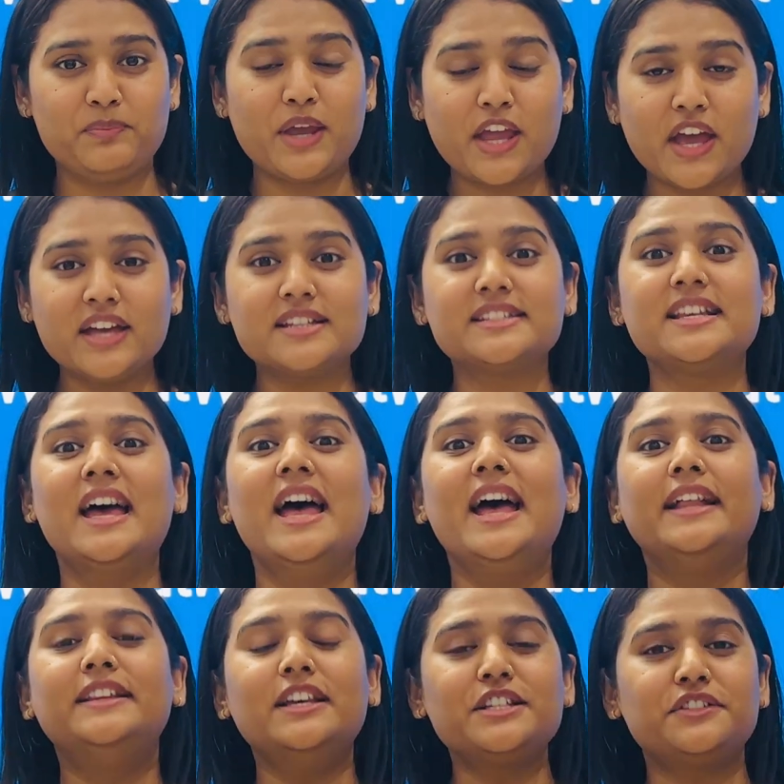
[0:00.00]
because
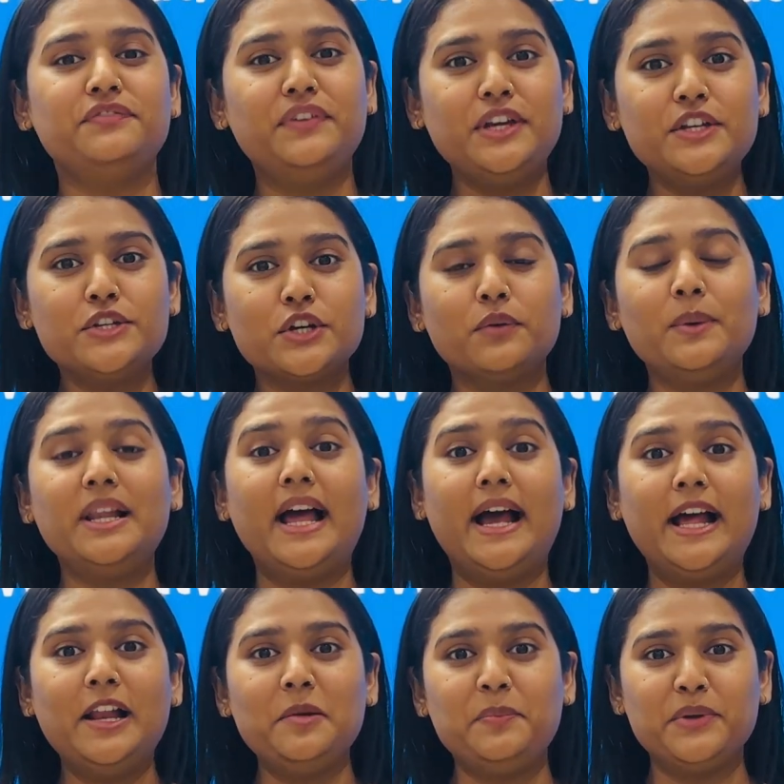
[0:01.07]
this video will
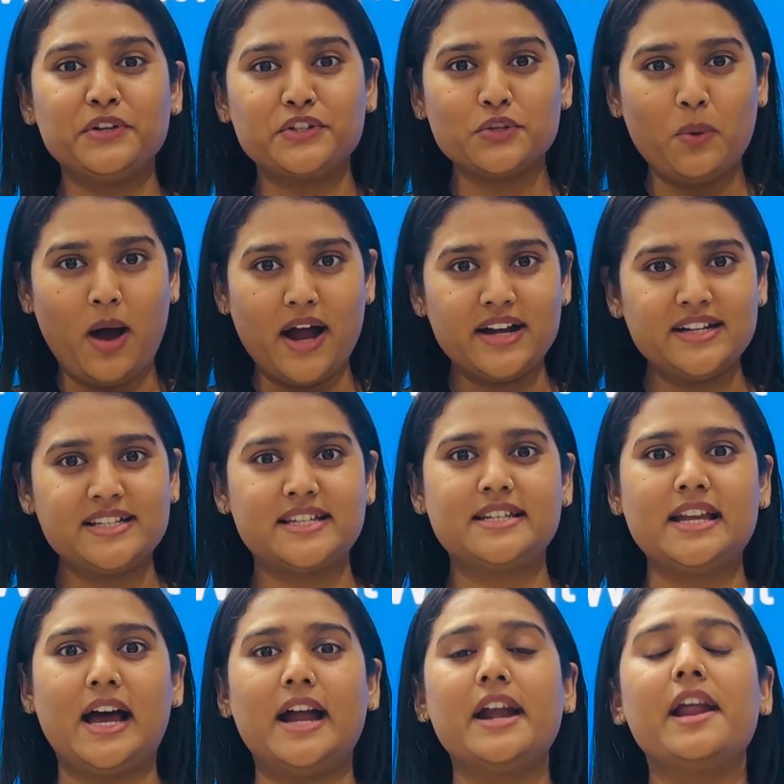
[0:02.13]
help you to
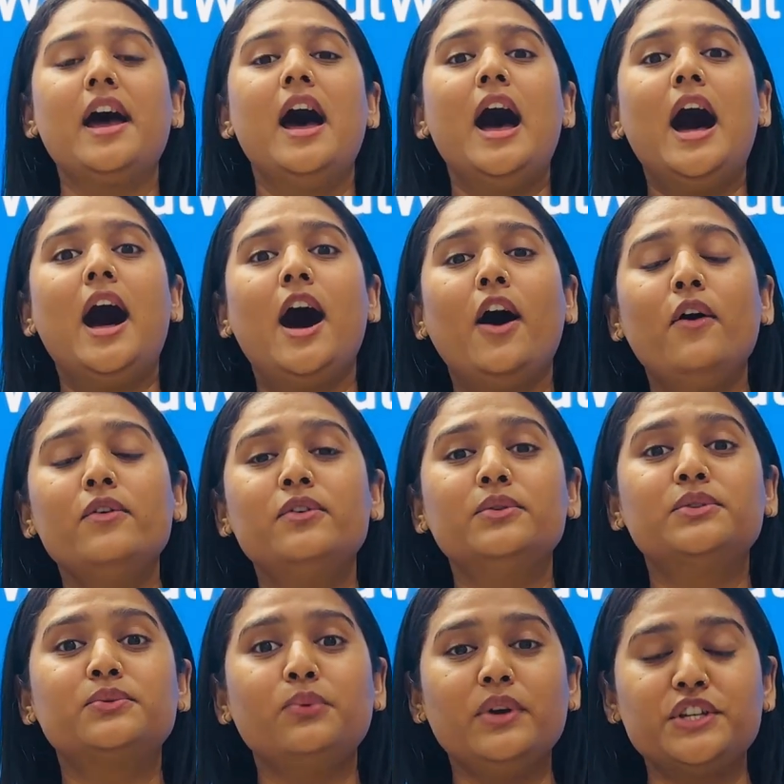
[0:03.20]
understand how to
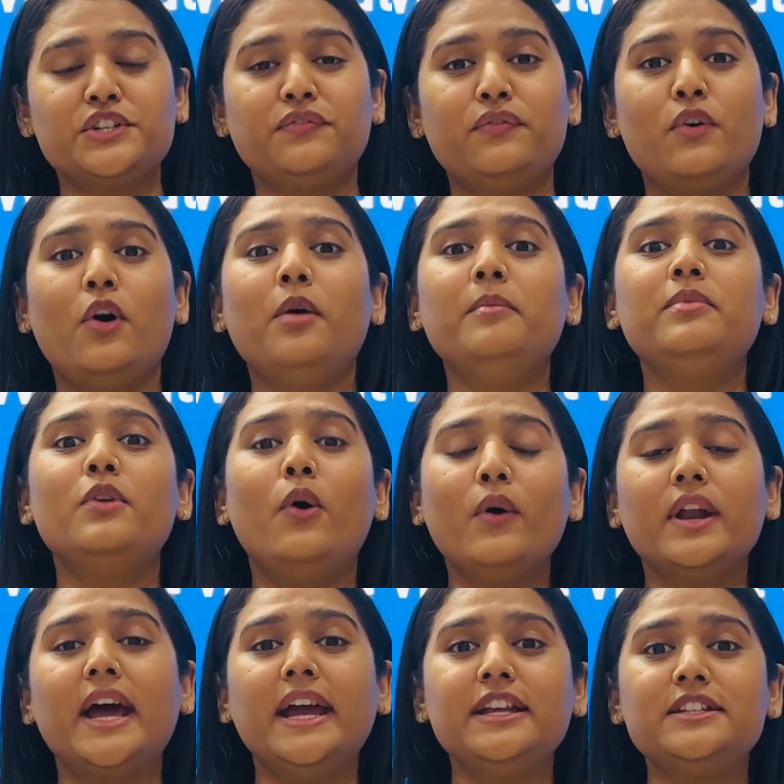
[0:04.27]
switch from
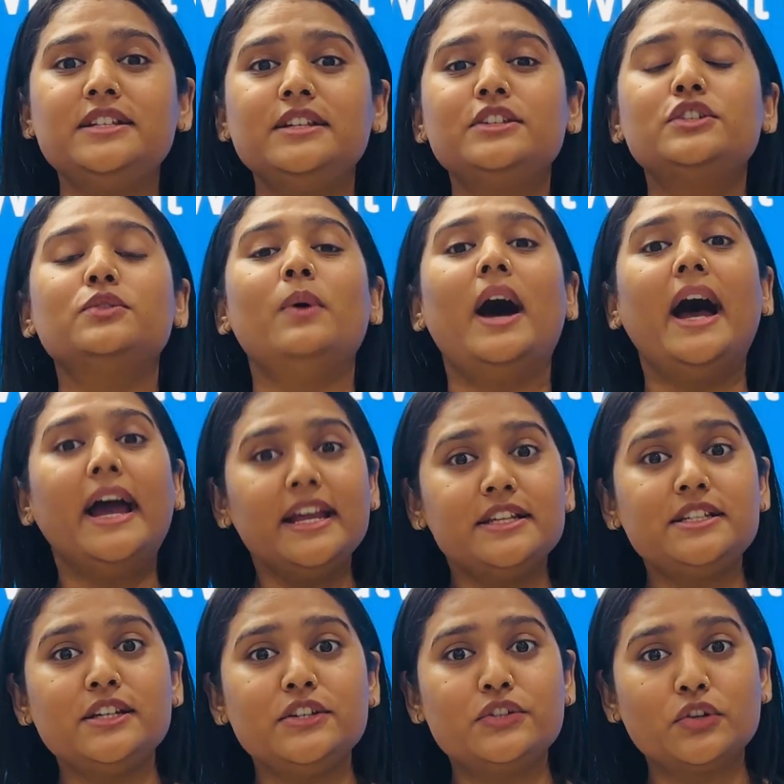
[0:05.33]
non-IT to
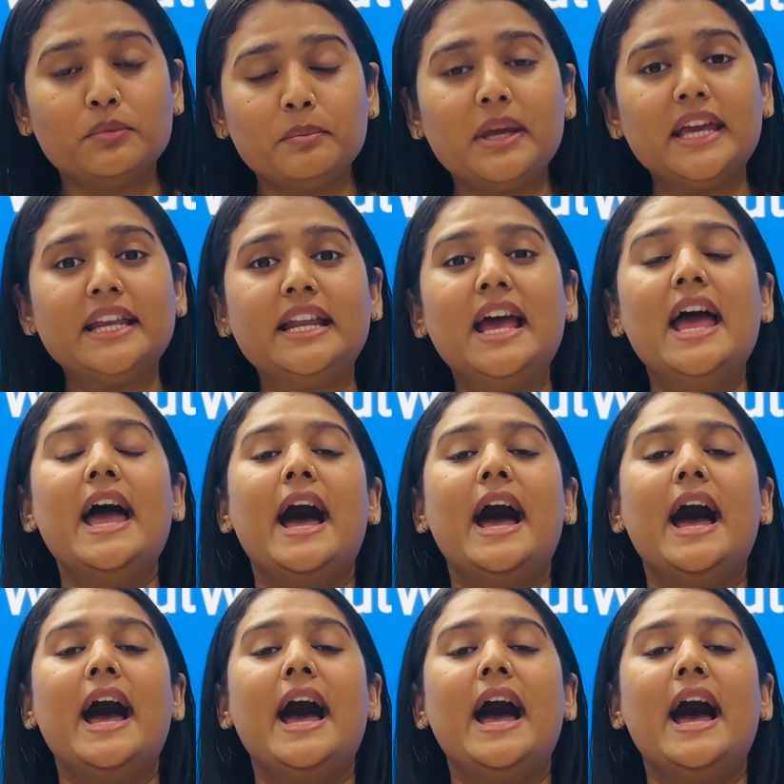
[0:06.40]
IT domain